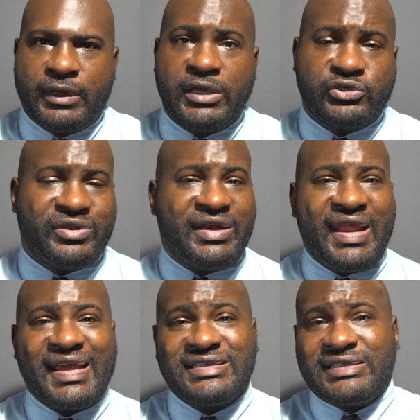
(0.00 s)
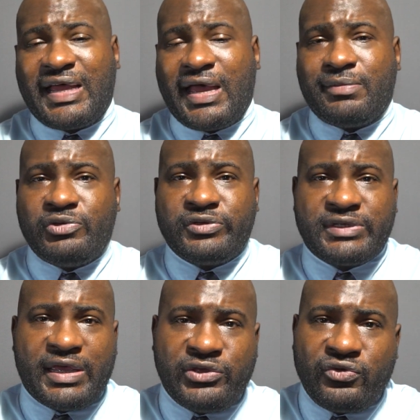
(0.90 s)
So the next time you
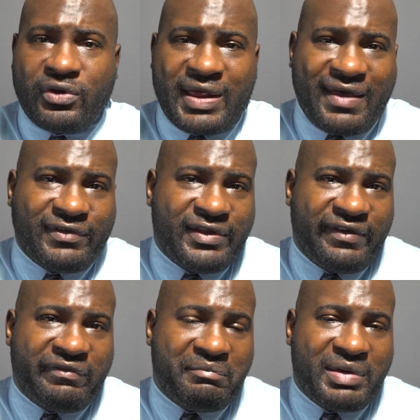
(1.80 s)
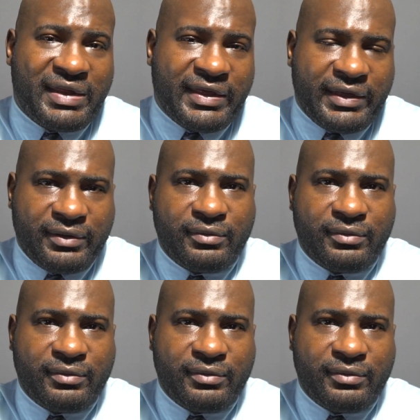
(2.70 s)
say you don't have enough money,